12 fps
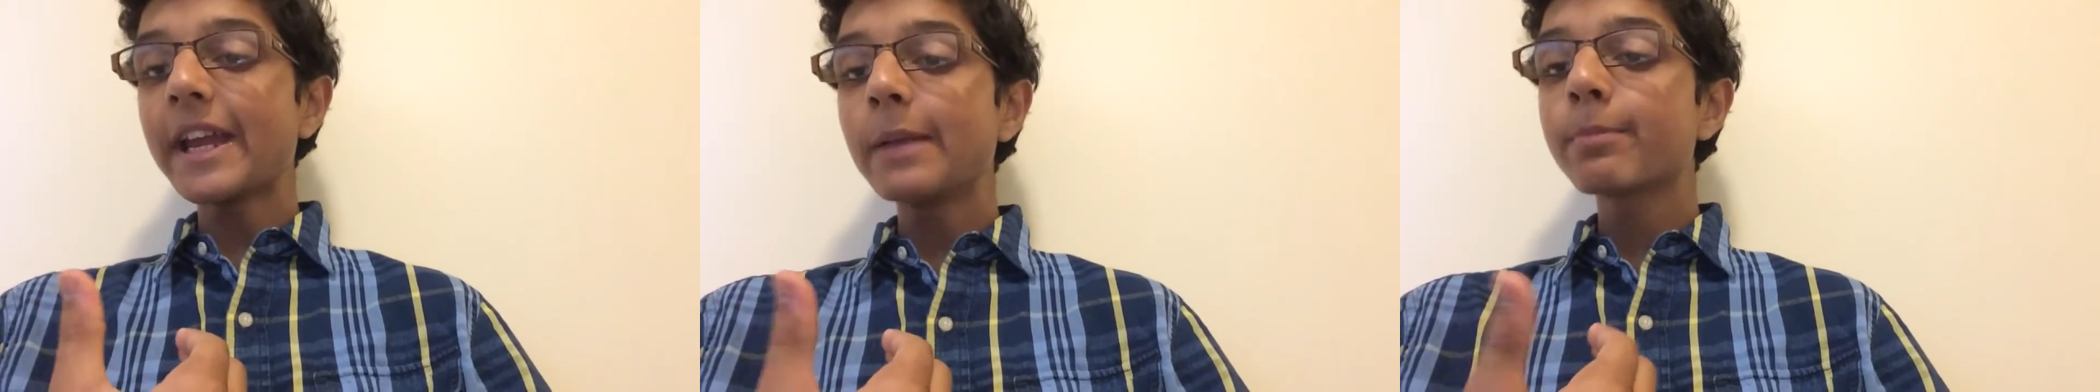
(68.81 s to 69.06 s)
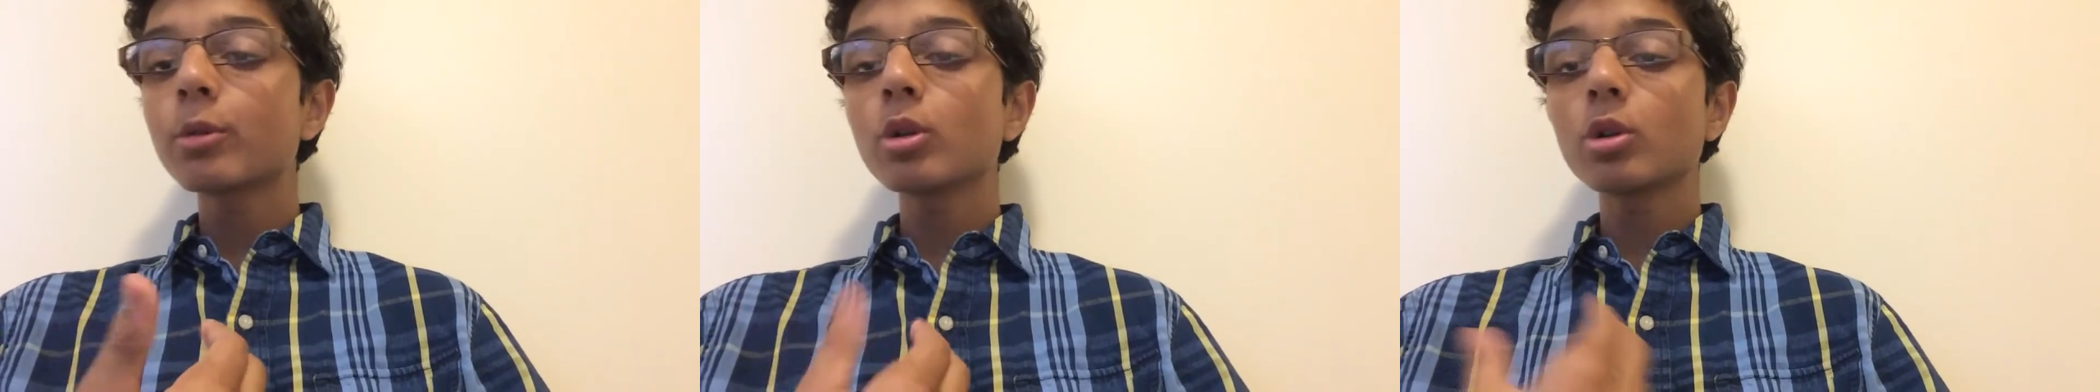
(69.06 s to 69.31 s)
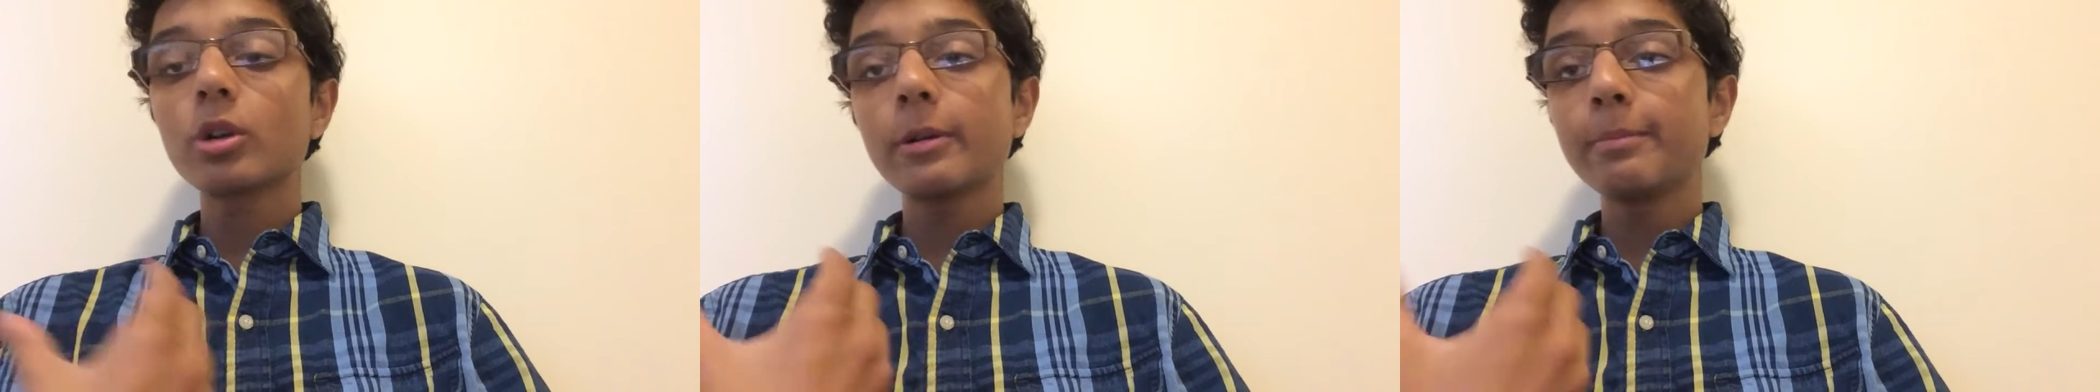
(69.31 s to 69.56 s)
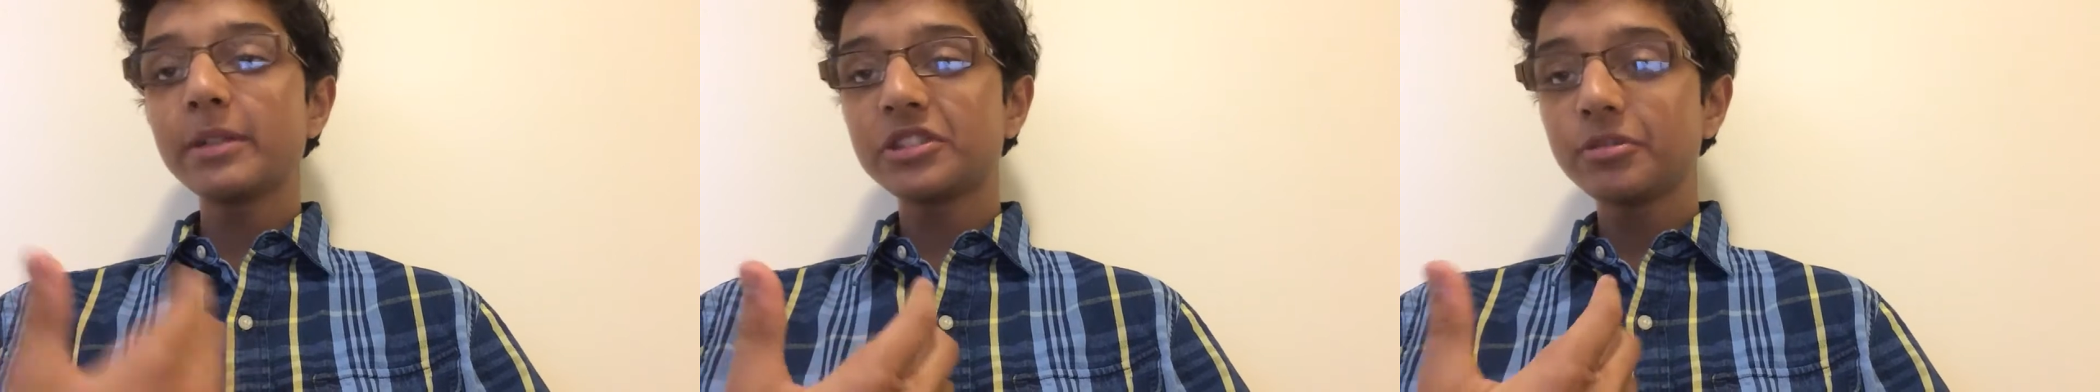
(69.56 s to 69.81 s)
April or
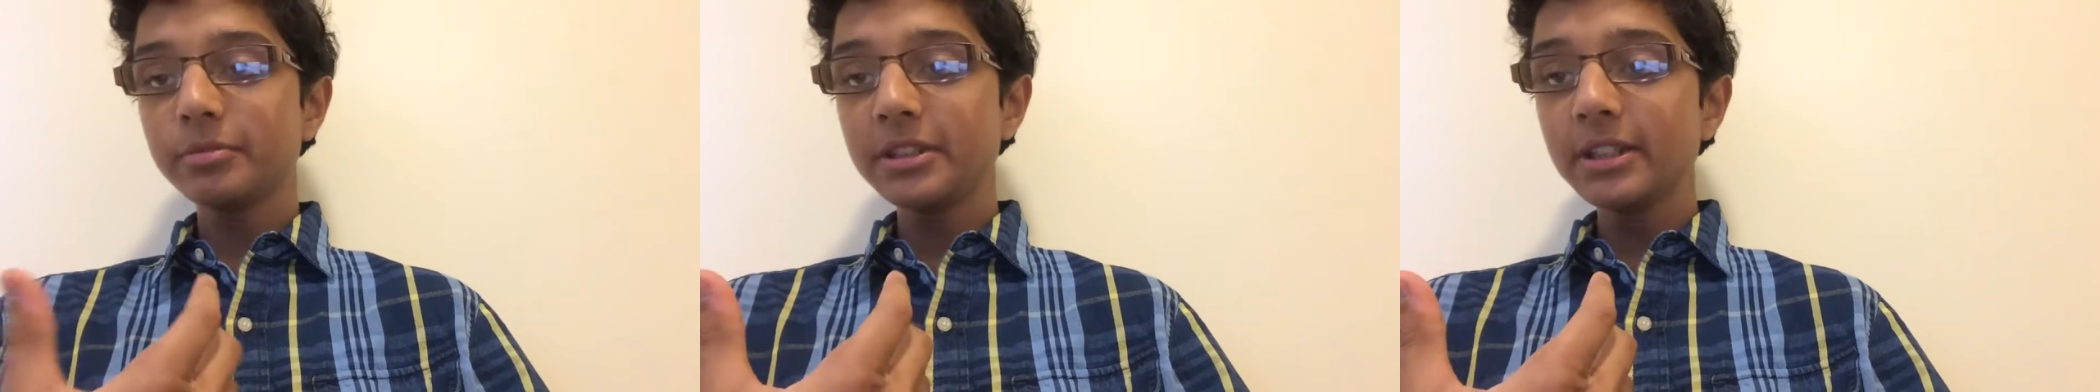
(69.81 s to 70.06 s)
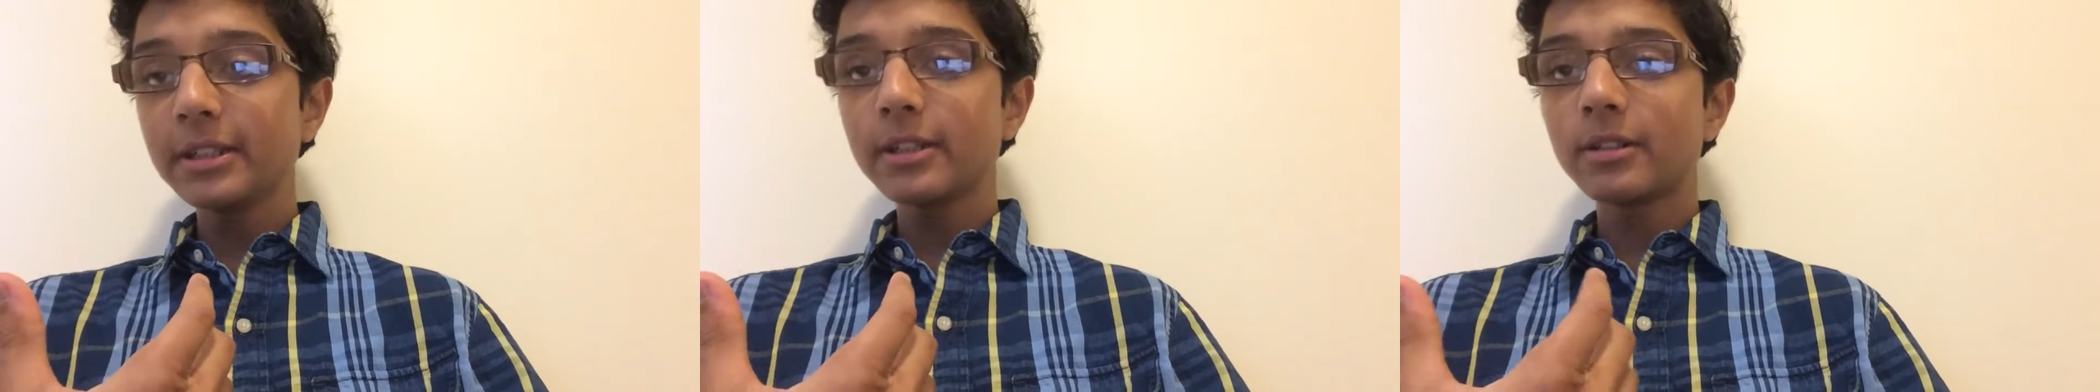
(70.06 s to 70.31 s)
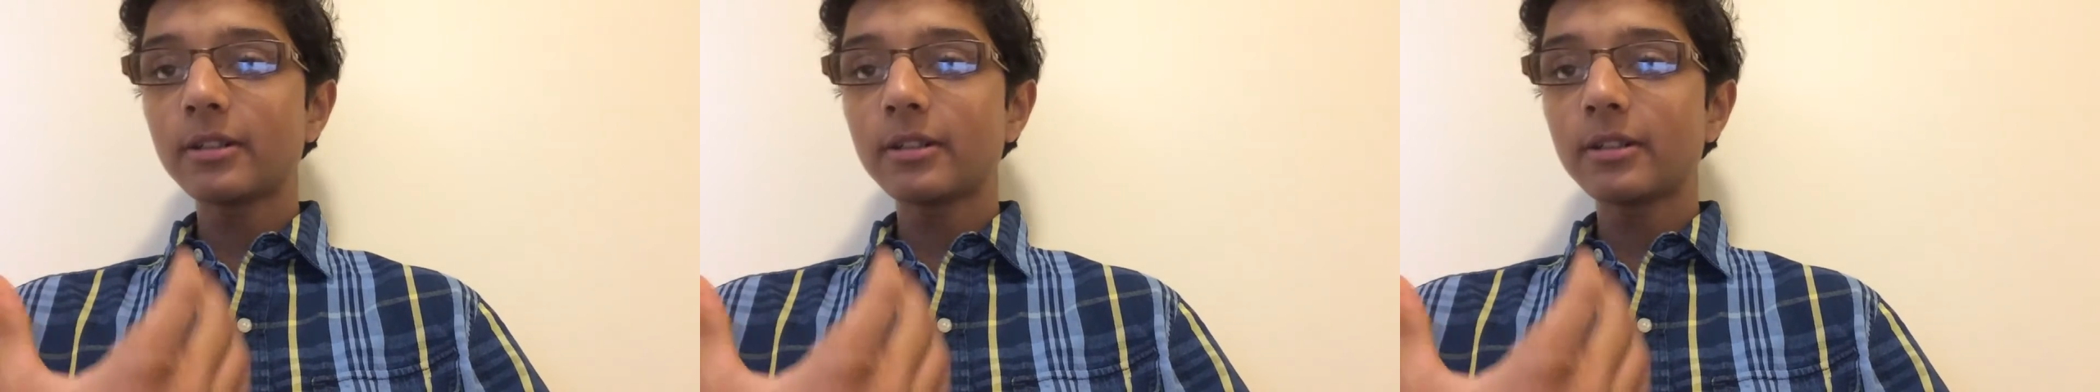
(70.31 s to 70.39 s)
in between